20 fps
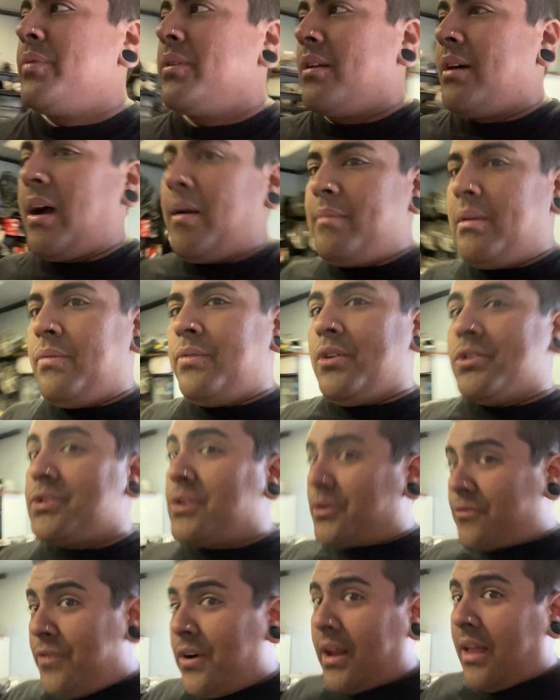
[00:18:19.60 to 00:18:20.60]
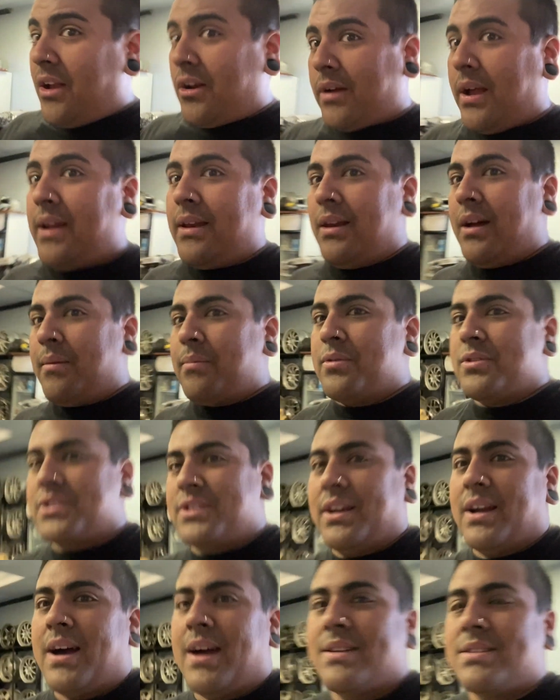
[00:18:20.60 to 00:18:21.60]
I mean, those are fucking great numbers, you
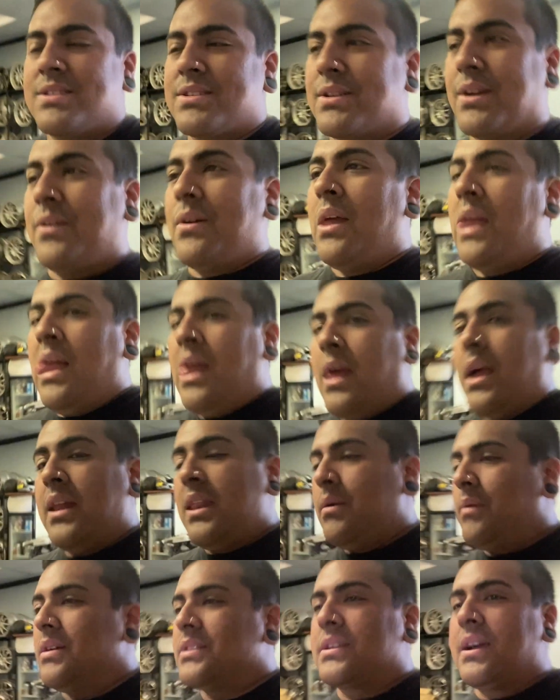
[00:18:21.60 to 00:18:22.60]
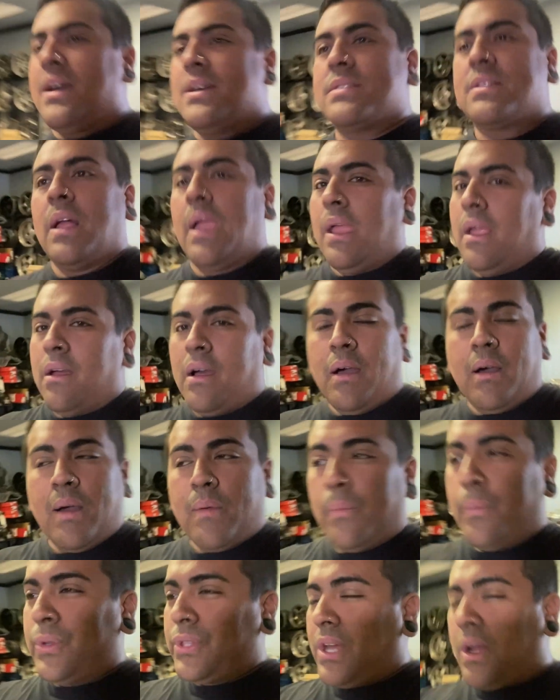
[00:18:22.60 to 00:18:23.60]
guys. So anyways, guys,
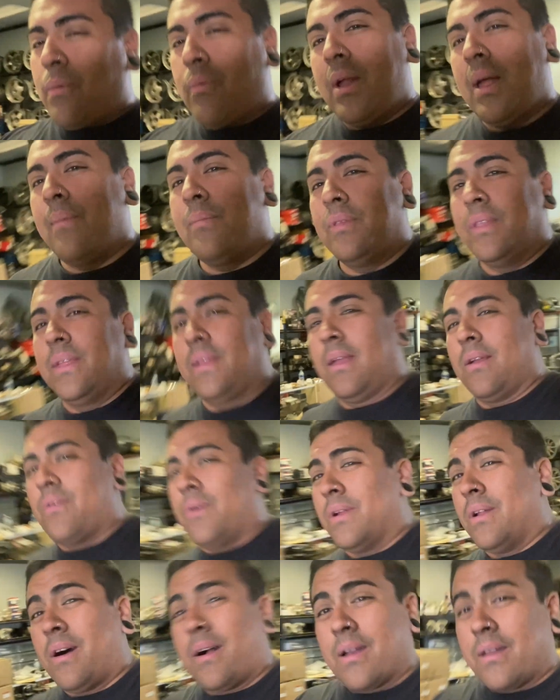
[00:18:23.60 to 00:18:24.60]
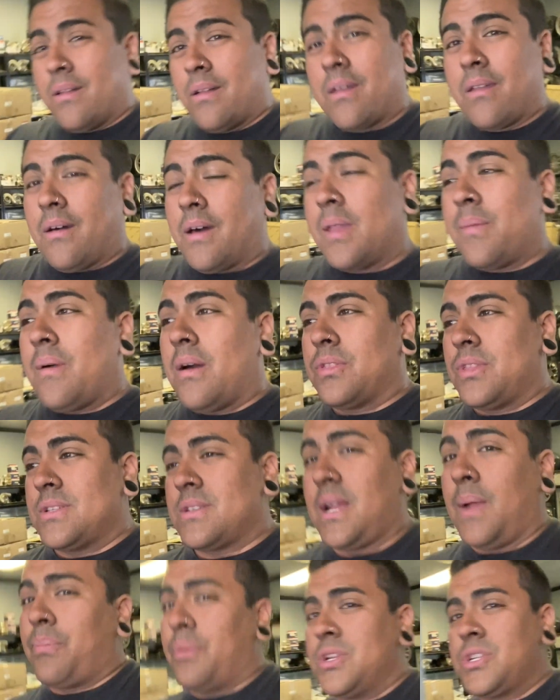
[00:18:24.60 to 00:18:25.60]
without rambling and going on and on about this,
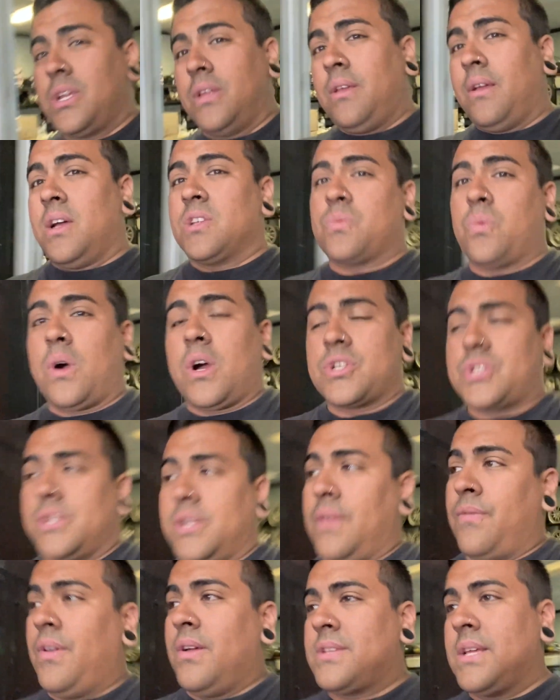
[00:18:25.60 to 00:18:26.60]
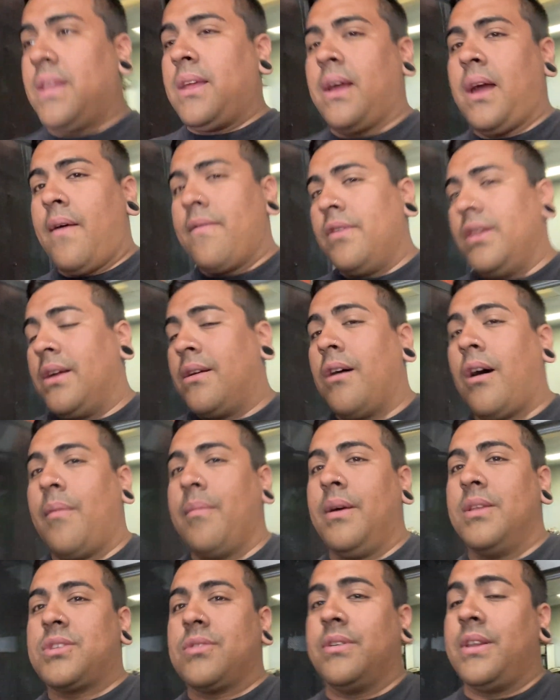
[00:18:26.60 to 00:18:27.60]
I appreciate you guys watching. If you guys have any
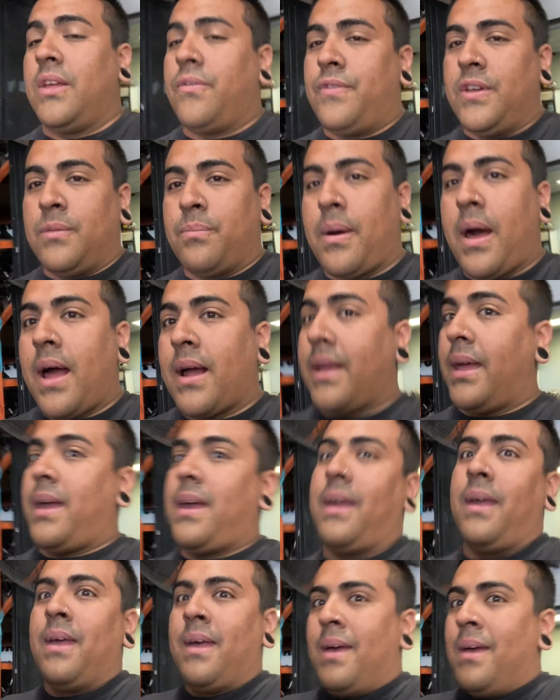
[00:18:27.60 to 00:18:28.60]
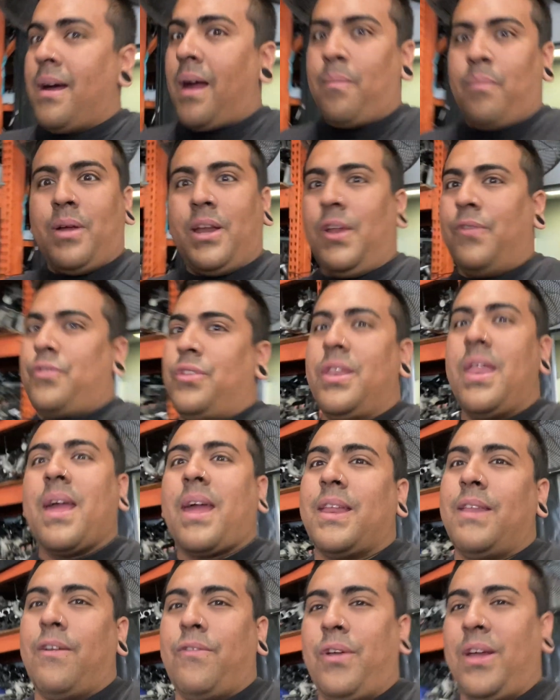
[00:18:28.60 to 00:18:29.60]
comments or any feedback, hey, I'm ready for the
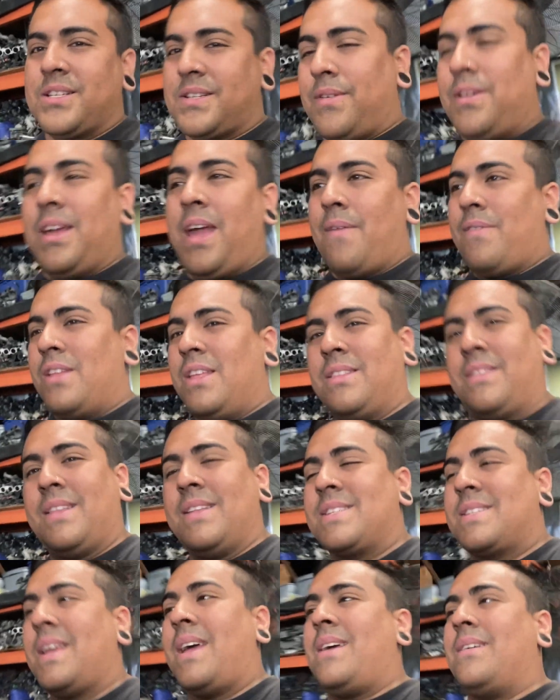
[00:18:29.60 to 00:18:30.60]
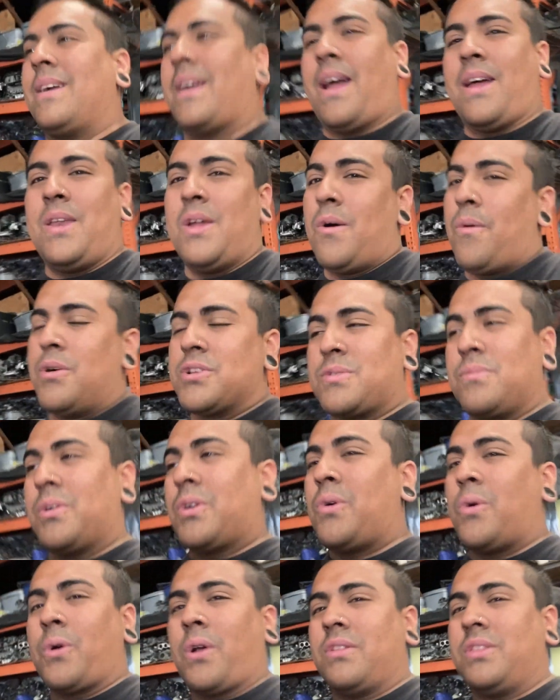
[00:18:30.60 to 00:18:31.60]
negative. If you guys have anything to say, like, I know it wasn't
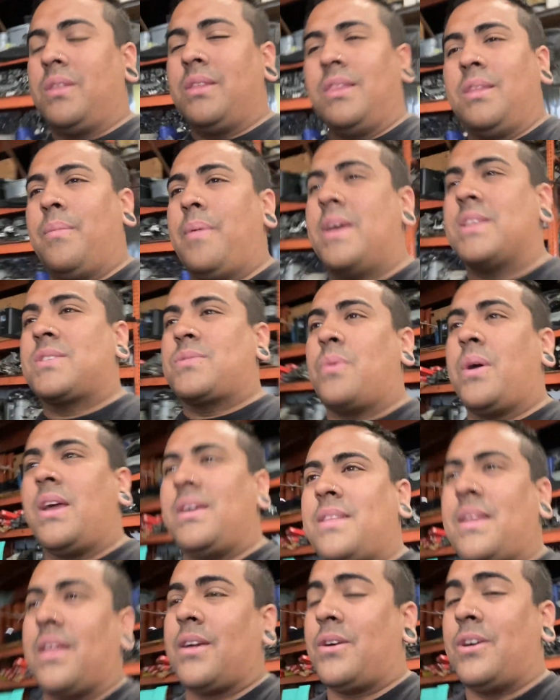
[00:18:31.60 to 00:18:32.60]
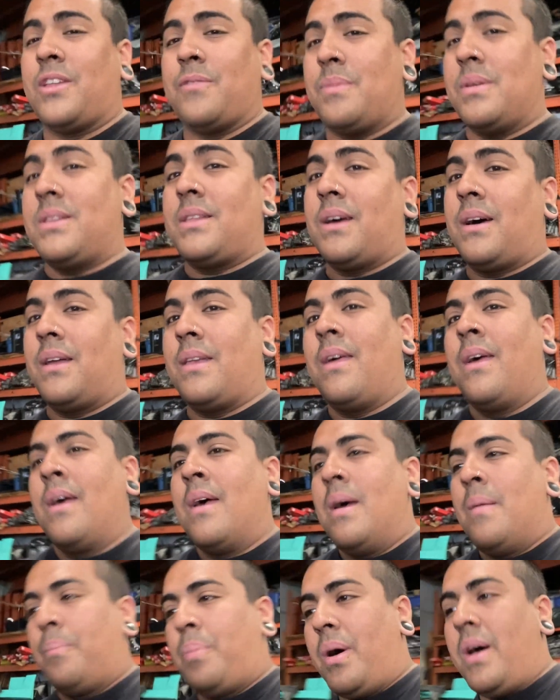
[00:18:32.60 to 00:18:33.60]
recorded the best way that it could have been done,
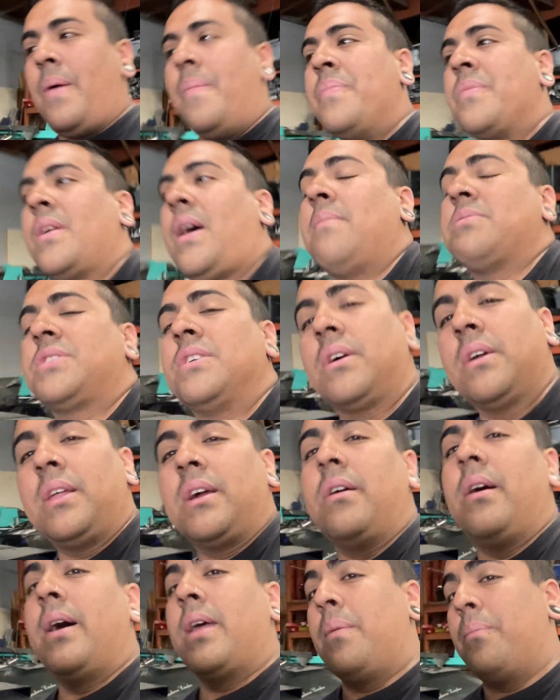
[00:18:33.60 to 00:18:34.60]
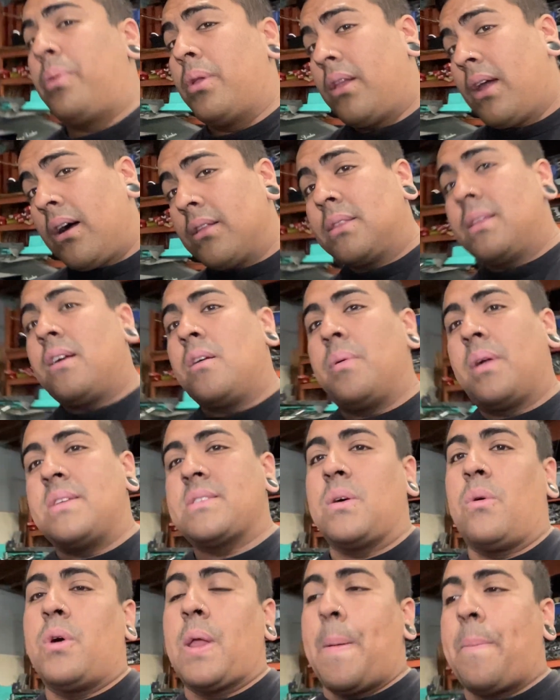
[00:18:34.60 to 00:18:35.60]
but I'm still going to go ahead and put it out there because I
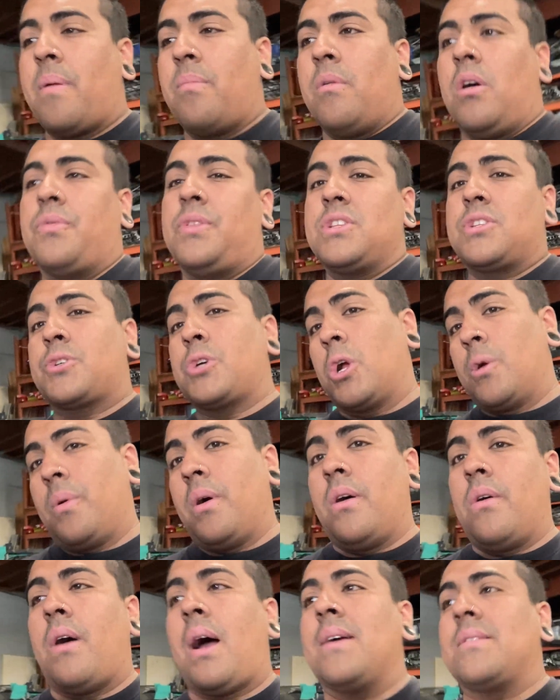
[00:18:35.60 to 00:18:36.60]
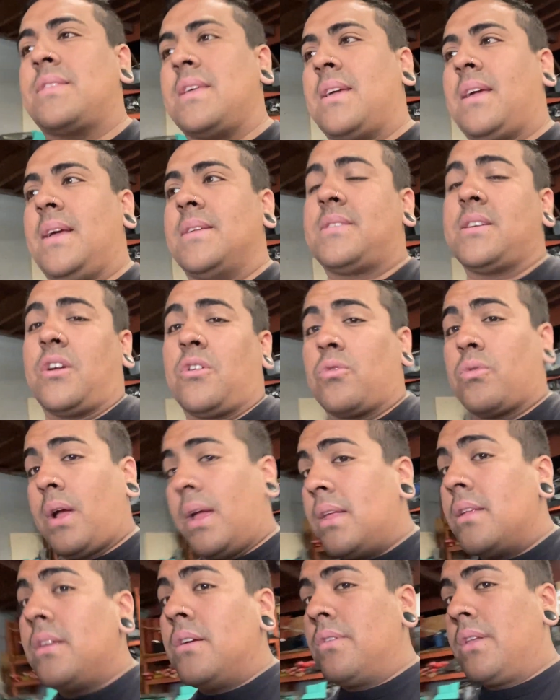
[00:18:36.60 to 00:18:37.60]
want to promote this turbo. I think it's a
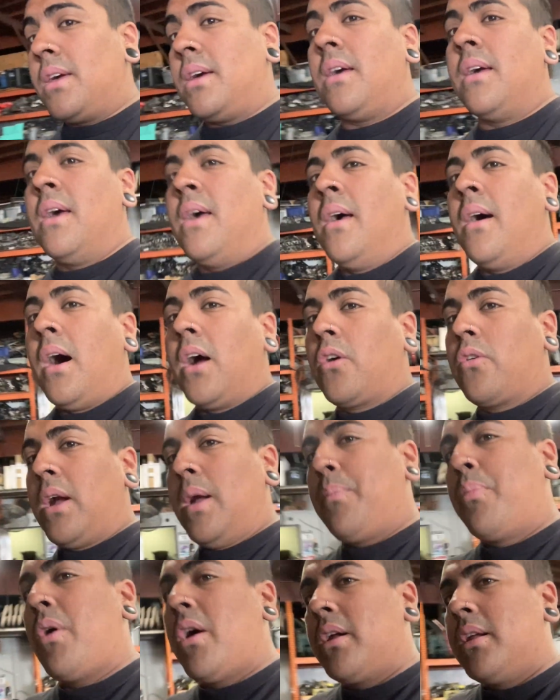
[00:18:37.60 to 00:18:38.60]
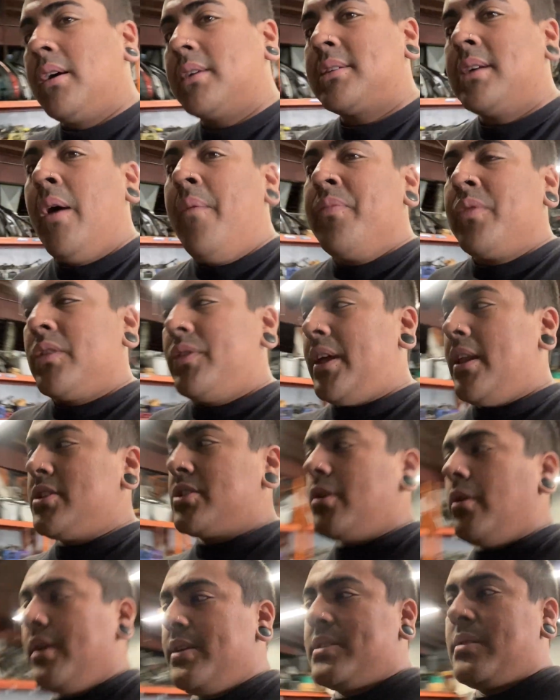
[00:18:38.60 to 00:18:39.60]
great unit, a great product that is
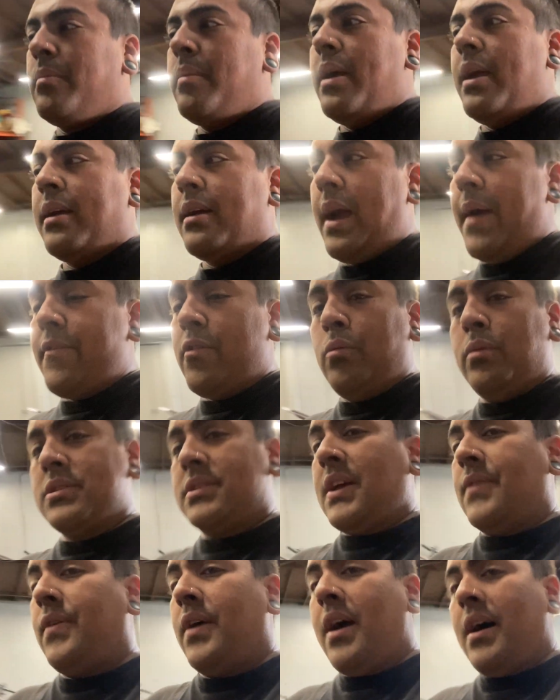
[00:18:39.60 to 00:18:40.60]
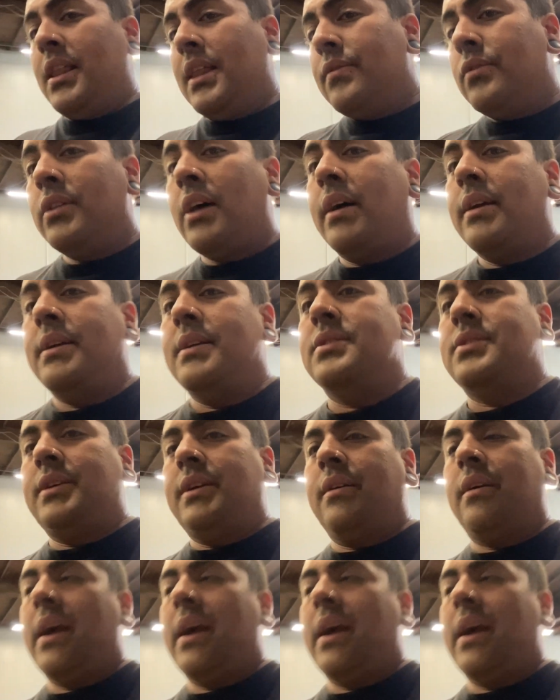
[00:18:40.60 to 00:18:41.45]
going to make everyone's life a hell of a lot easier.